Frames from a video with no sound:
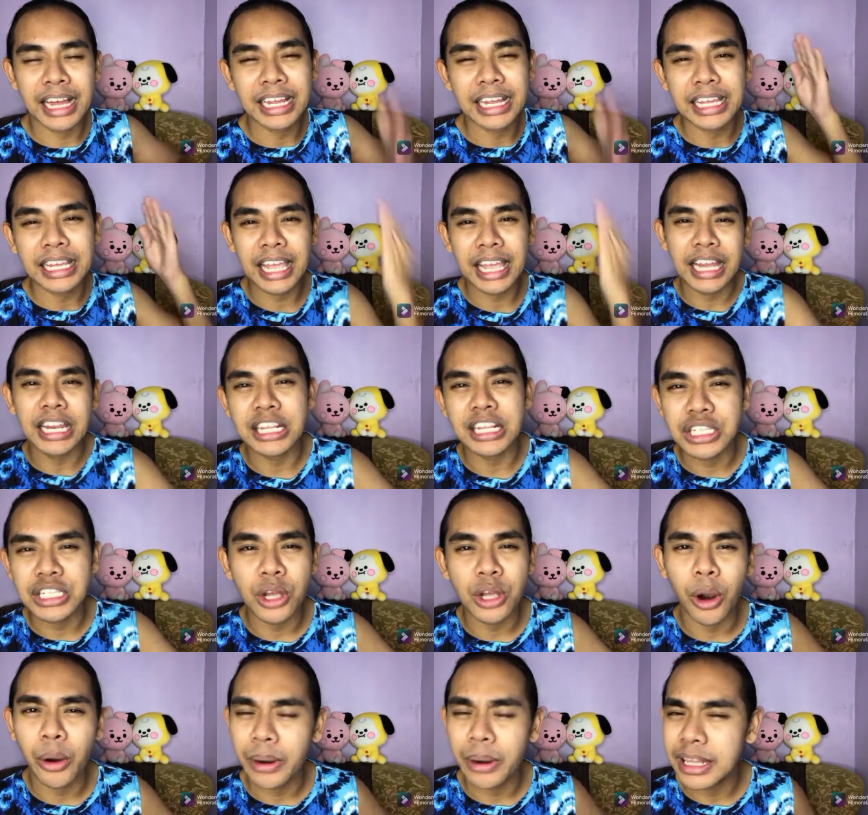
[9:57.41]
Again,
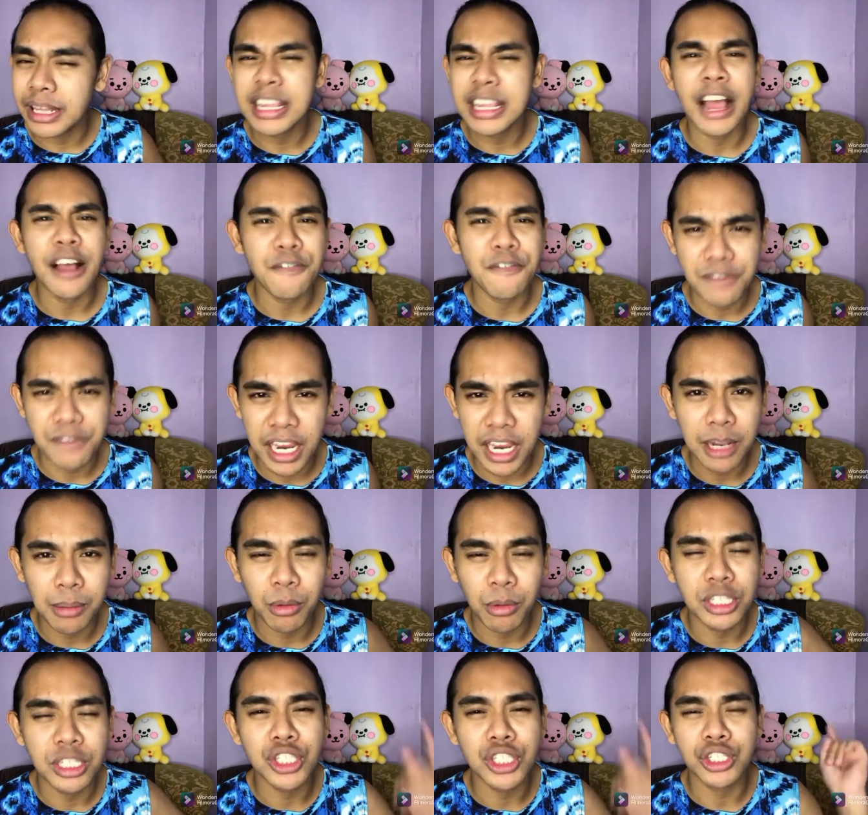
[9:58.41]
it's already
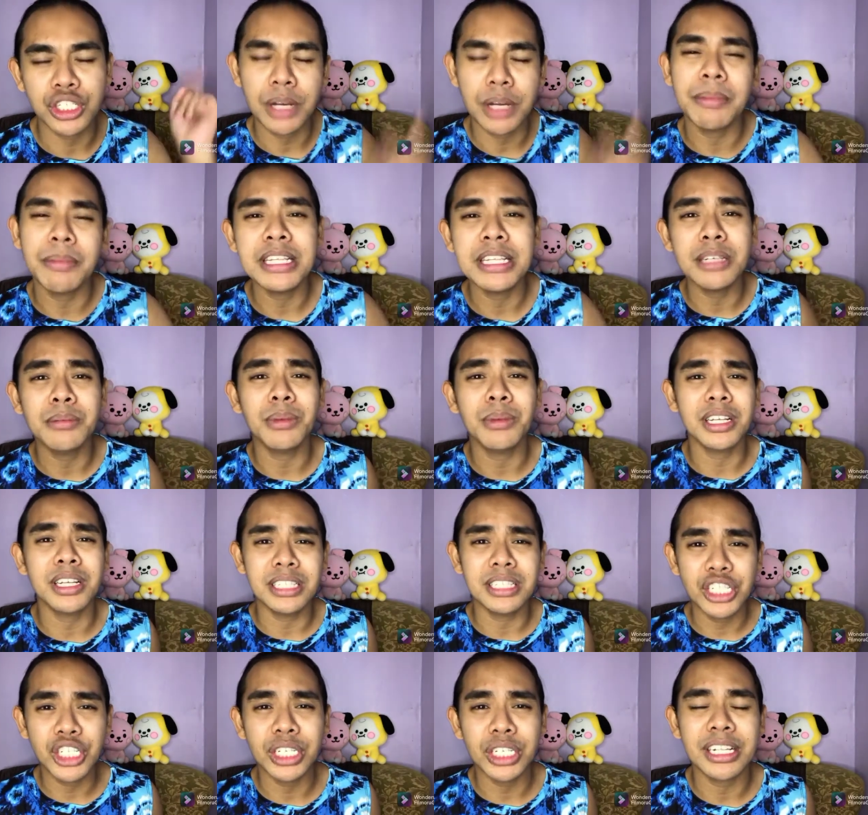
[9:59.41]
available. Stream it sa
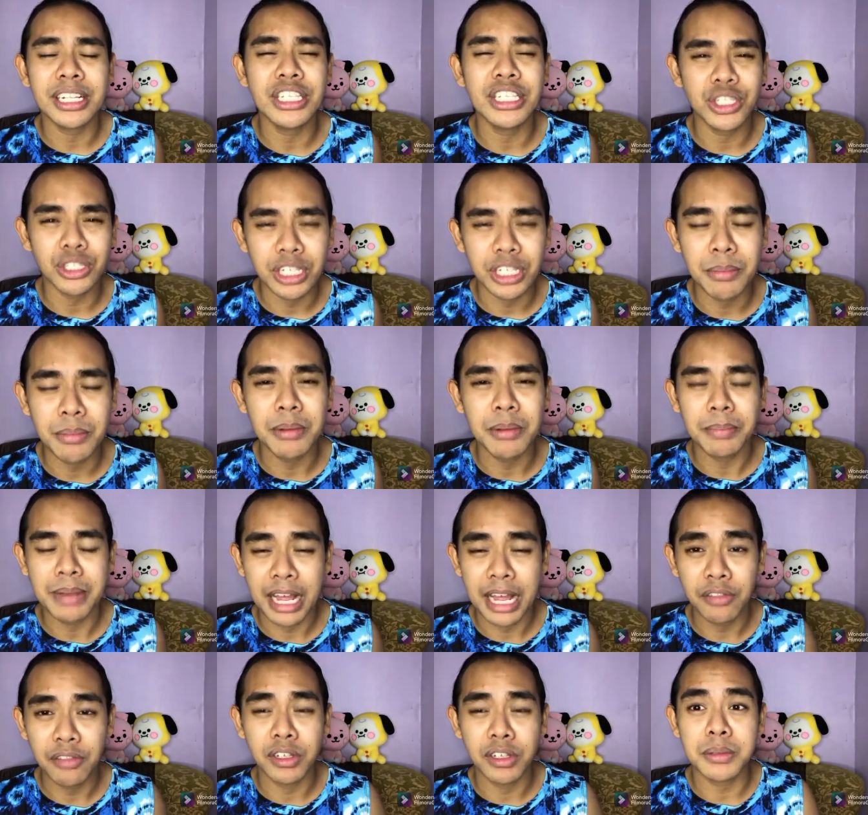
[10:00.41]
mga digital streaming
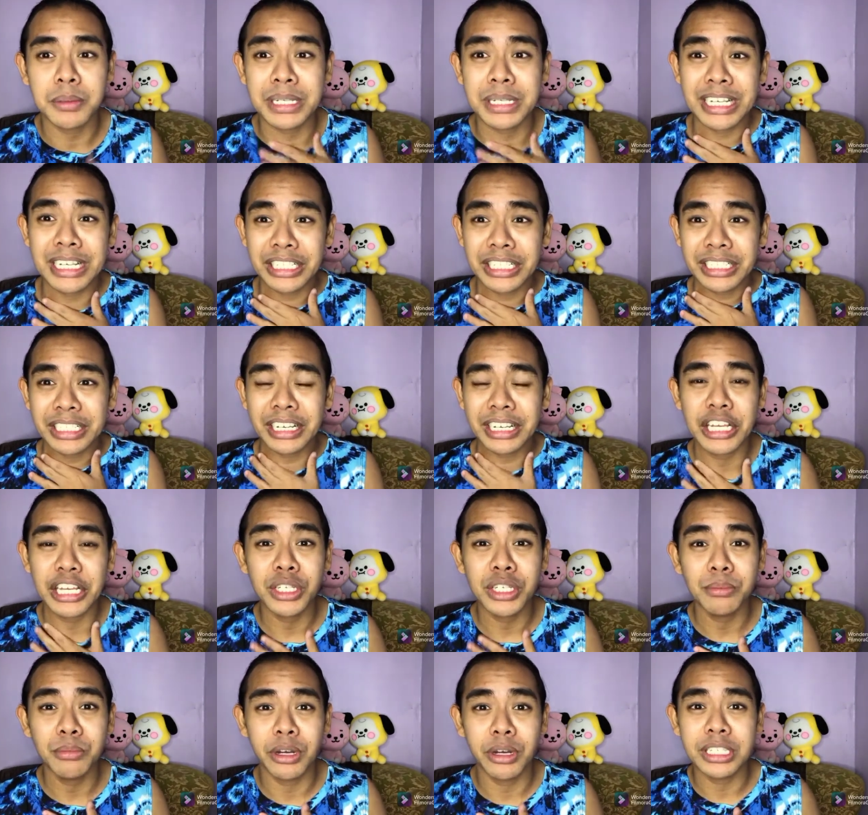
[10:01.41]
platforms. Pasensya na,
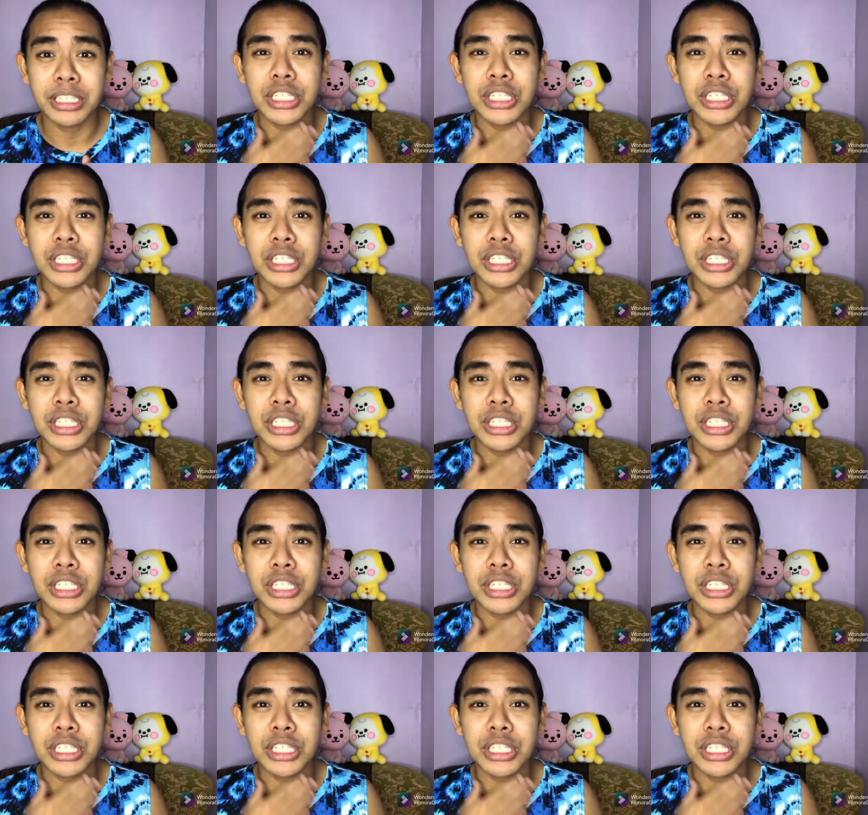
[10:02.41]
guys, yung